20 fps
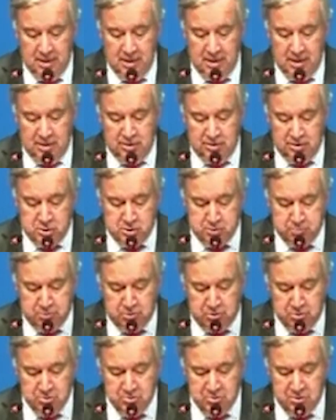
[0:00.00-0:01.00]
In
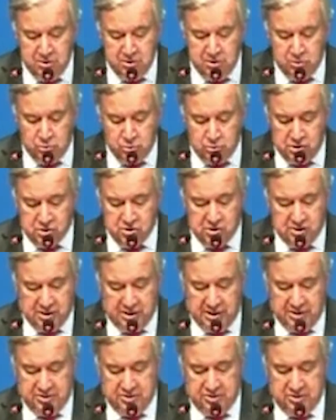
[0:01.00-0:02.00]
responding to this
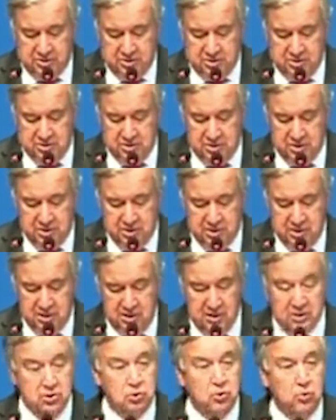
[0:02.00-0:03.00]
crisis,
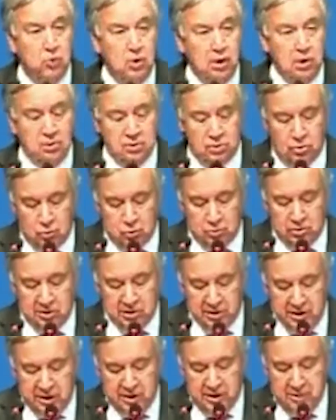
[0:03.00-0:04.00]
the world could
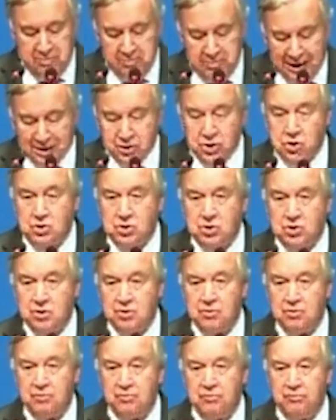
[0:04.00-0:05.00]
learn
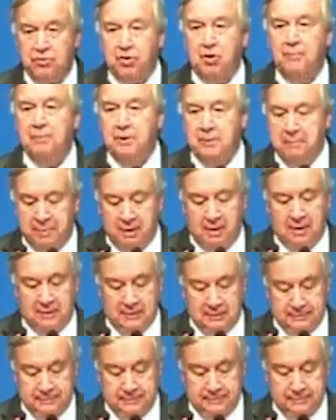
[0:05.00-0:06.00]
much from Nepal.